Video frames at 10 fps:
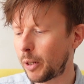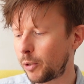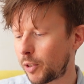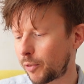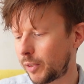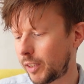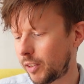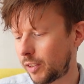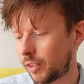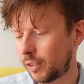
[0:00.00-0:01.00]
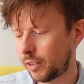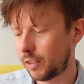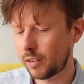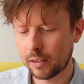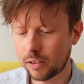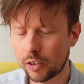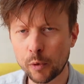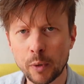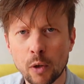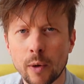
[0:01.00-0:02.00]
post office.
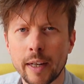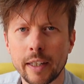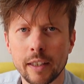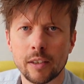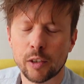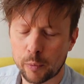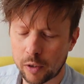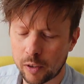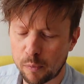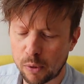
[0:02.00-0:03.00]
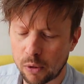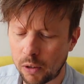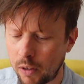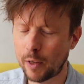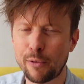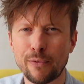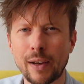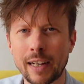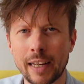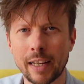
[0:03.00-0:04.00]
Super quick, super simple, no
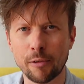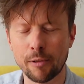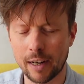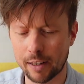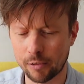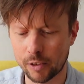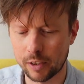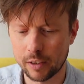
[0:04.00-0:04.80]
fannying around.